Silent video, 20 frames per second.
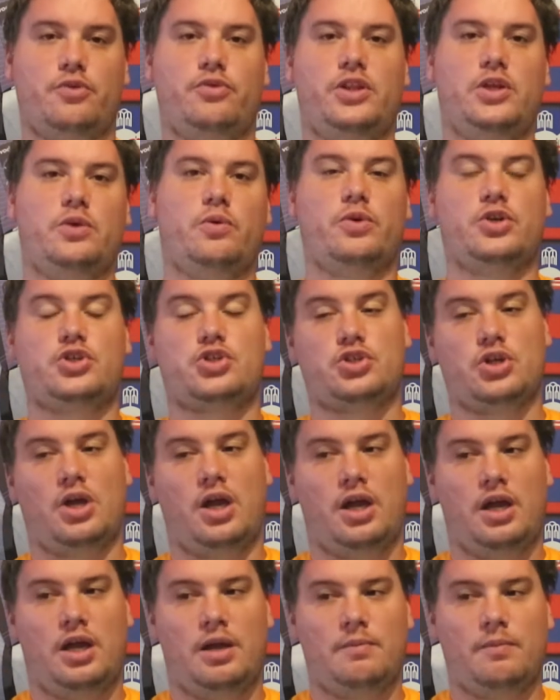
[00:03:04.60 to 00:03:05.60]
I really wish,
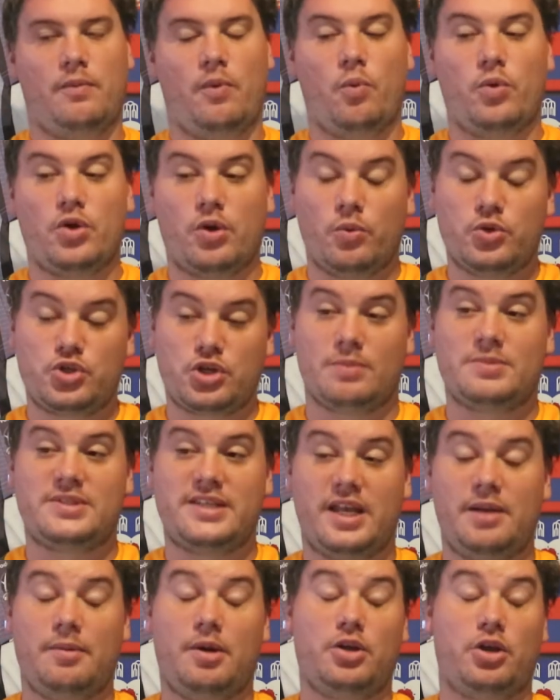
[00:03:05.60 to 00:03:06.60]
which I'm
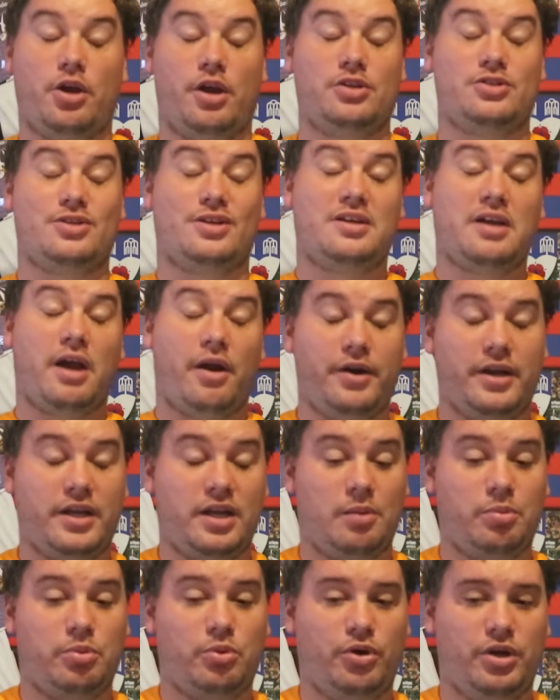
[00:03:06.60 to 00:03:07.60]
sad about going to Curry
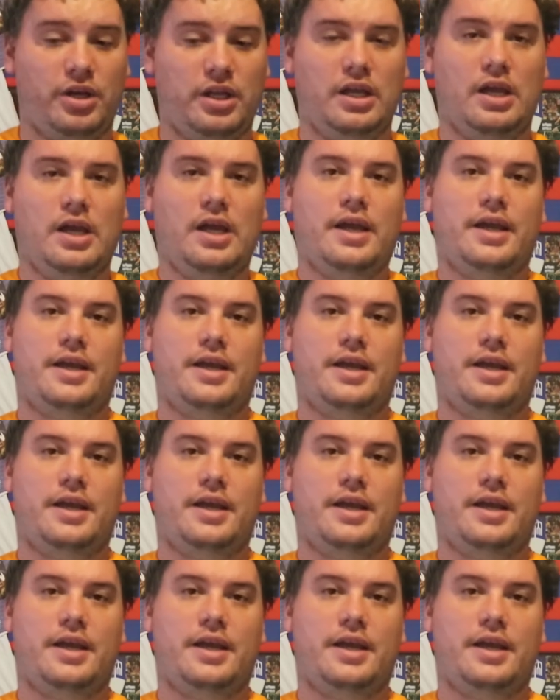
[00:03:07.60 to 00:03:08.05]
Cup already,